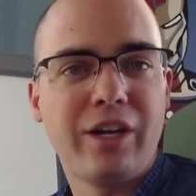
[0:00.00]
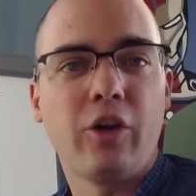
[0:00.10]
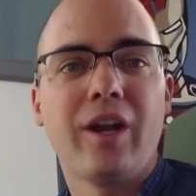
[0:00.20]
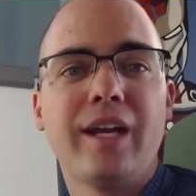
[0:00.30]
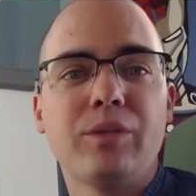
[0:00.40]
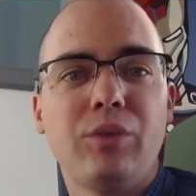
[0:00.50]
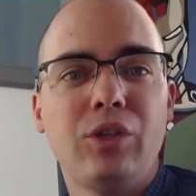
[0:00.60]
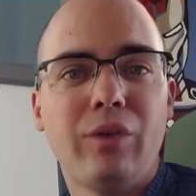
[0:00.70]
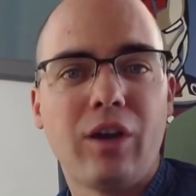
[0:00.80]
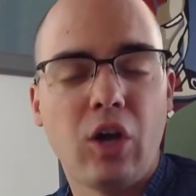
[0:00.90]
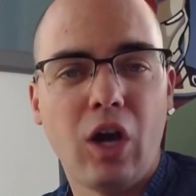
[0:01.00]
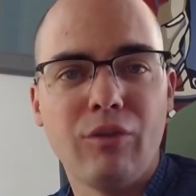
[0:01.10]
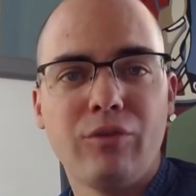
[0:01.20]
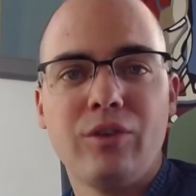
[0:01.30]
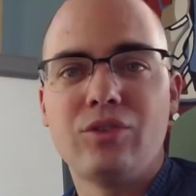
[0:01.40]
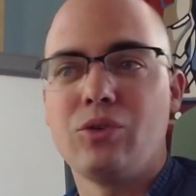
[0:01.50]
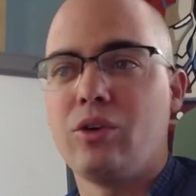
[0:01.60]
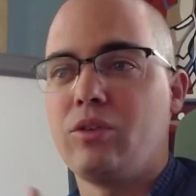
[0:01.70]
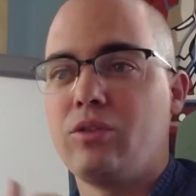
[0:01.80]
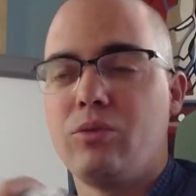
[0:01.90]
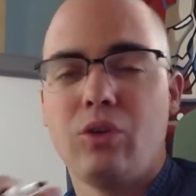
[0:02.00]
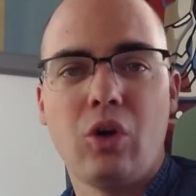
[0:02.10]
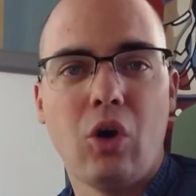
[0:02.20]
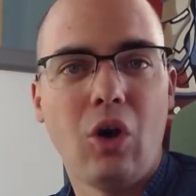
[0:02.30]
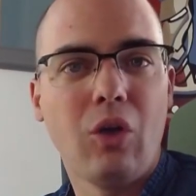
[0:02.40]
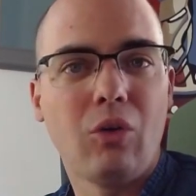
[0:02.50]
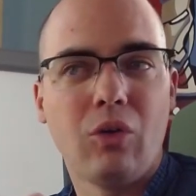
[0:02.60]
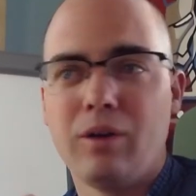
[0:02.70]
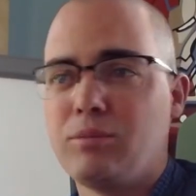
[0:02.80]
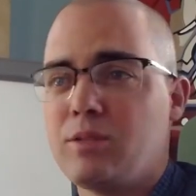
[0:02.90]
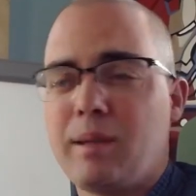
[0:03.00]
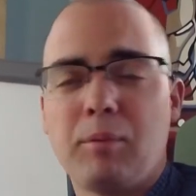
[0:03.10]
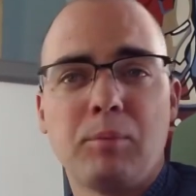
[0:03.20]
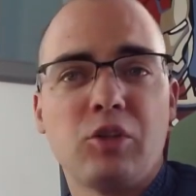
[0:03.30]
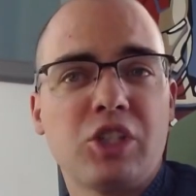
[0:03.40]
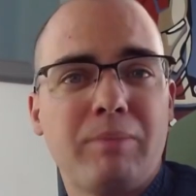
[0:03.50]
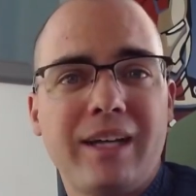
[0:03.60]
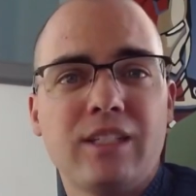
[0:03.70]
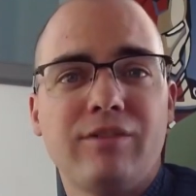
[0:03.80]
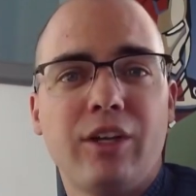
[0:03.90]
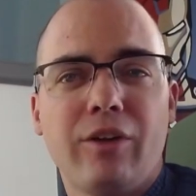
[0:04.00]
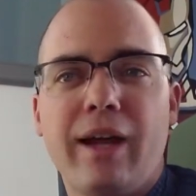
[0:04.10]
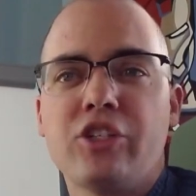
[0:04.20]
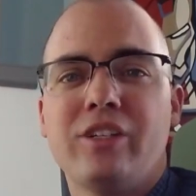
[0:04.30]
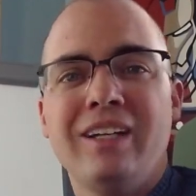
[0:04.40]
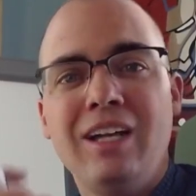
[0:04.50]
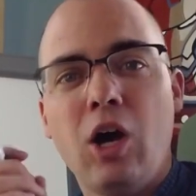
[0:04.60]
or connecting with you at a conference or through a call or some type of prospective interaction,